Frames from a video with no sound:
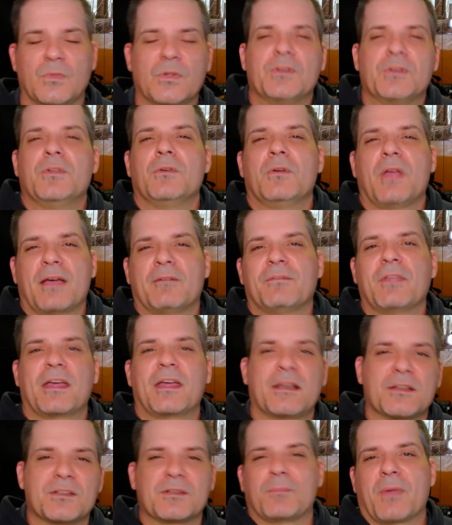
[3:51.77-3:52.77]
You do have
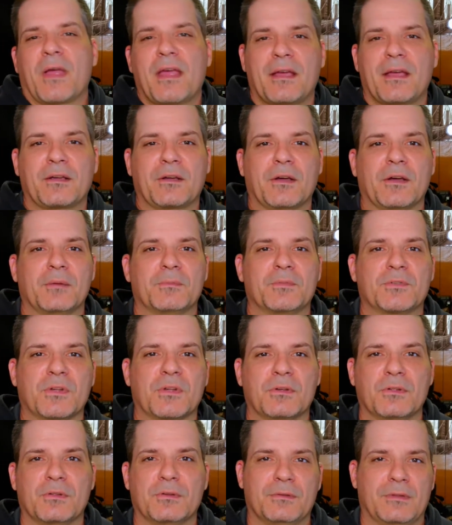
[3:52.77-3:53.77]
that as a backup,
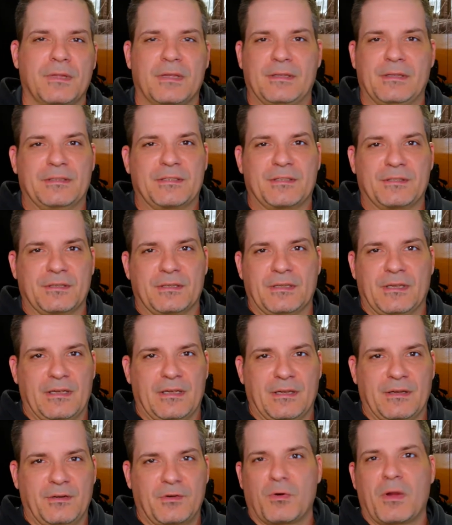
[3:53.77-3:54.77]
so that's
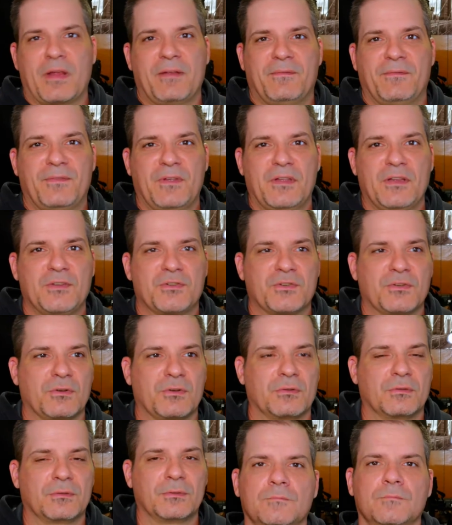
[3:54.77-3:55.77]
a great
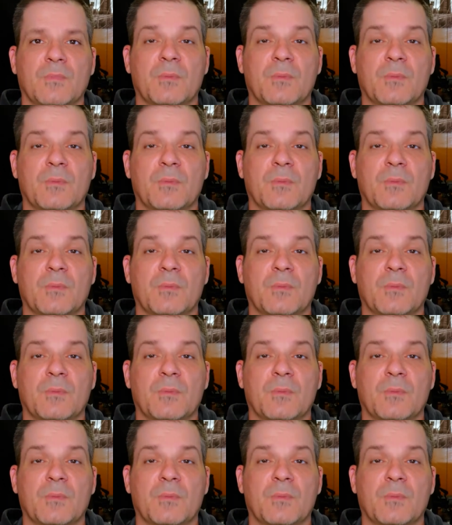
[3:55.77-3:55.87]
feature.